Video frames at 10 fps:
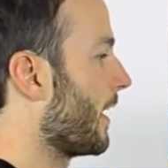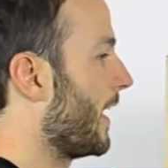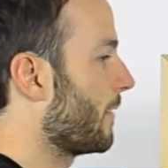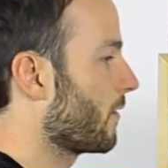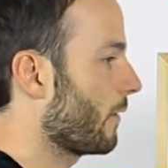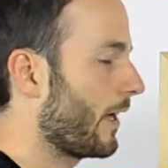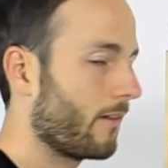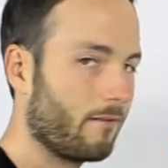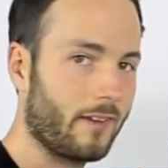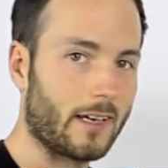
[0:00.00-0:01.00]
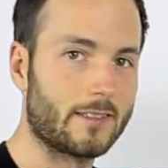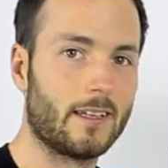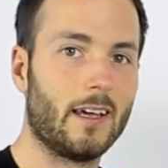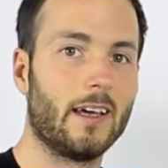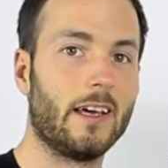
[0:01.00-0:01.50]
I would rather
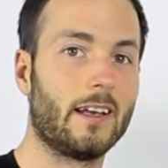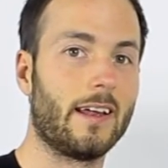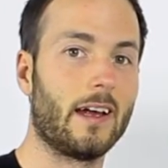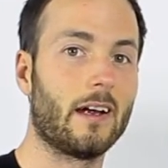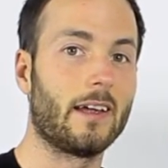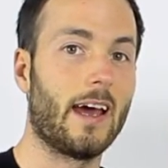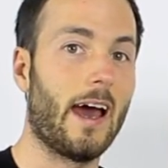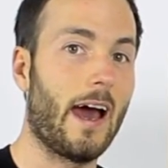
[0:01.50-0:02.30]
invest in an area